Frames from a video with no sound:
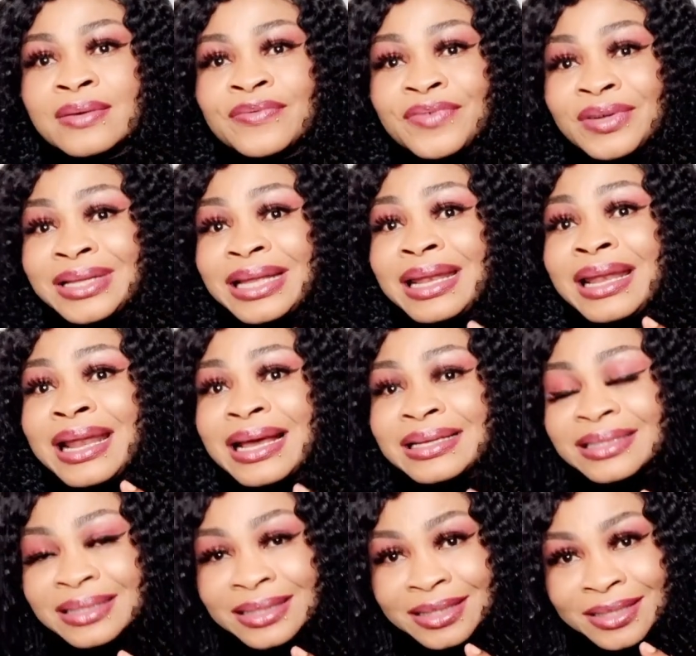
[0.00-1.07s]
for the
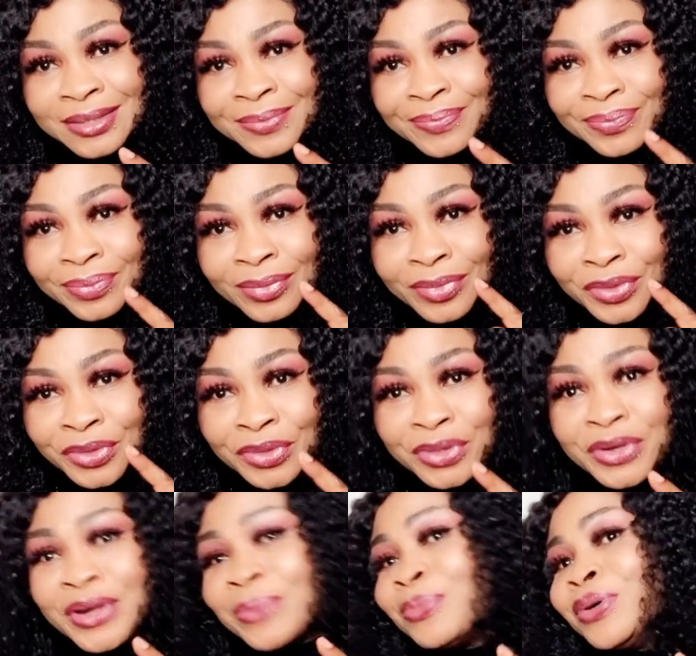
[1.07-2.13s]
last
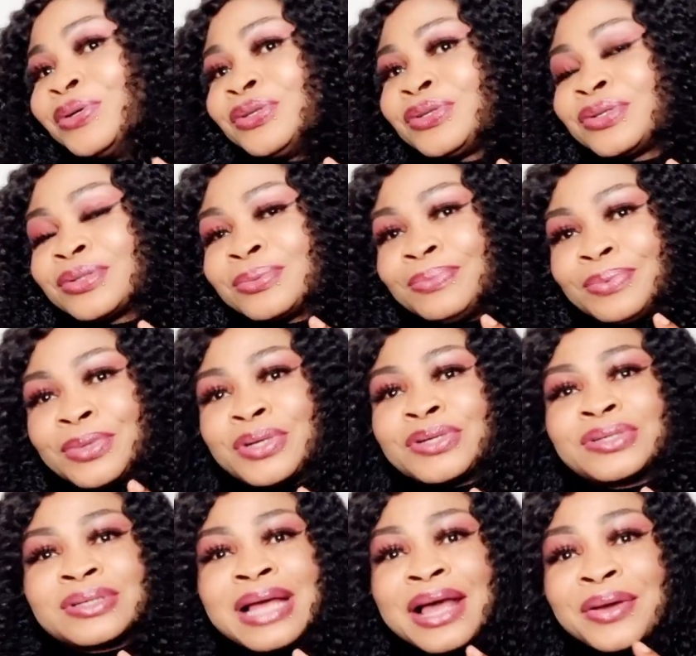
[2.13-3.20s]
3 months,
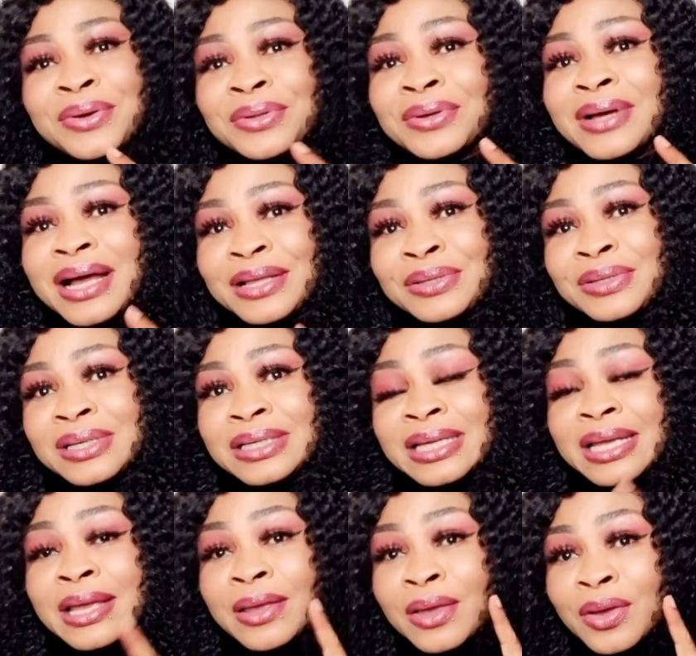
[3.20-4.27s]
because I couldn't handle it
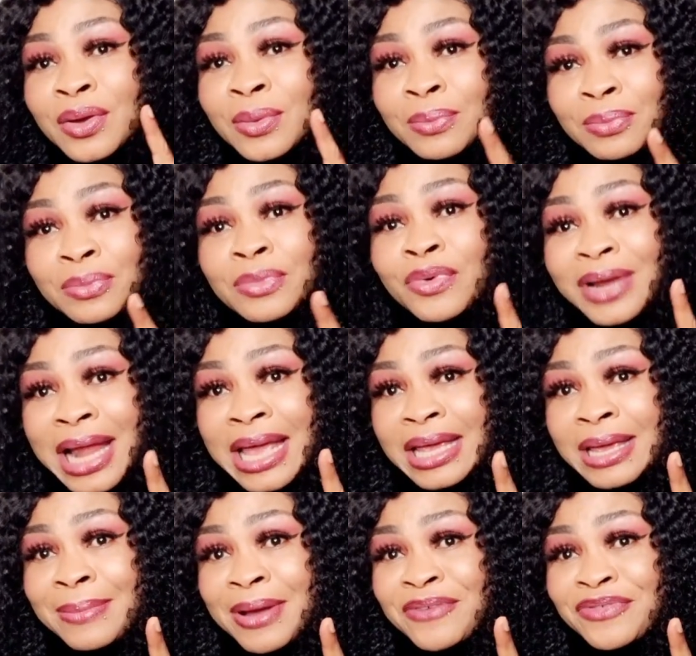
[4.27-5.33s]
again. When I
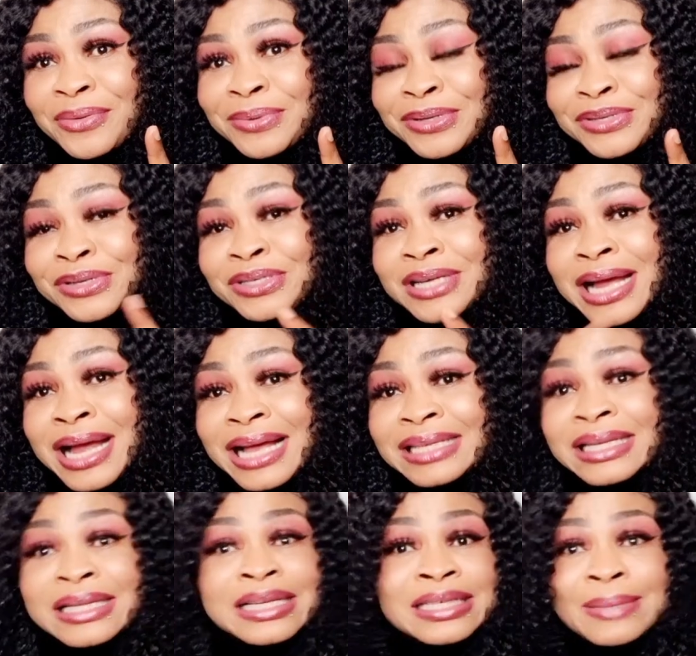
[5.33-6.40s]
came out from the surgery, I asked
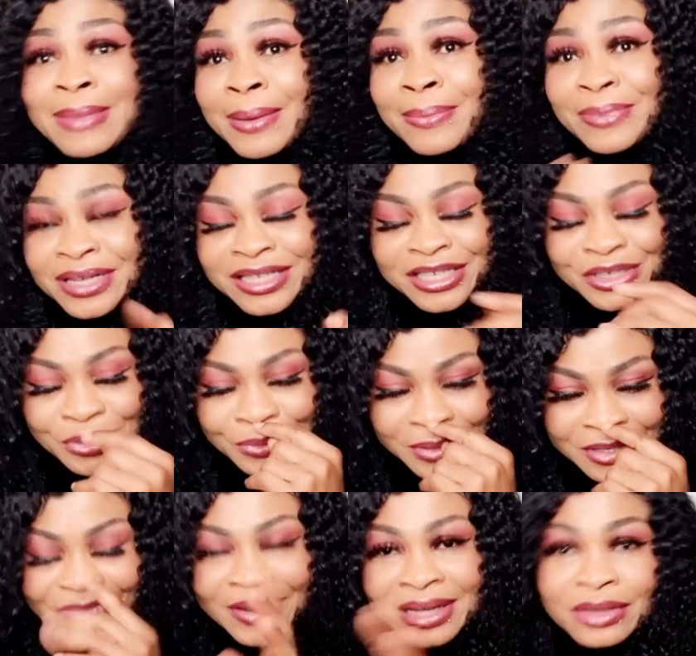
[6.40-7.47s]
them, they said my breast tissue
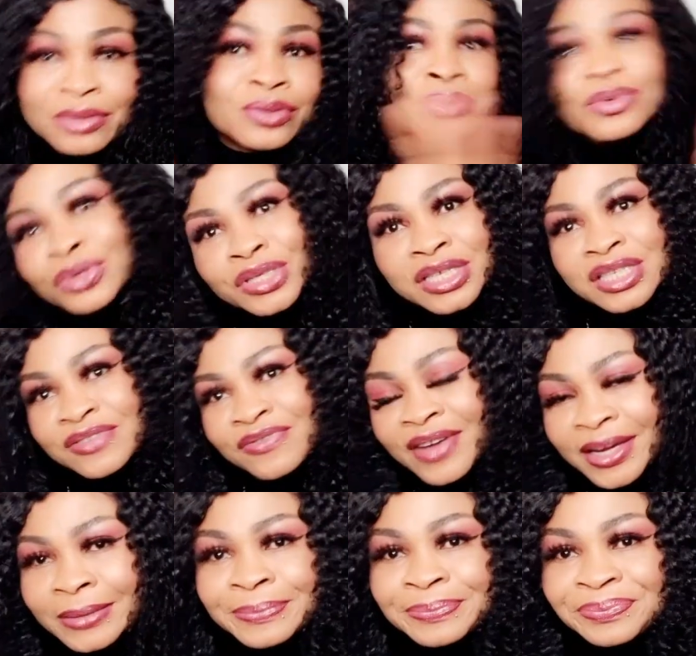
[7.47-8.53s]
was fine, which is fine.